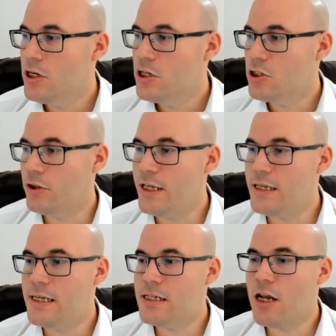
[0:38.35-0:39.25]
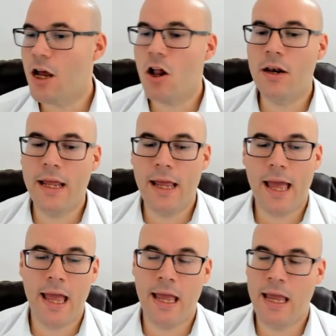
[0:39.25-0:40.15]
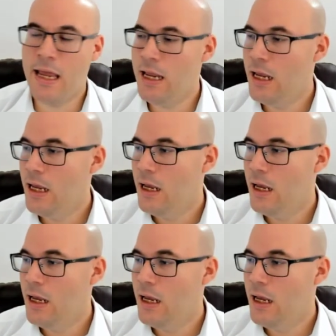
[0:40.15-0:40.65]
So this is not only a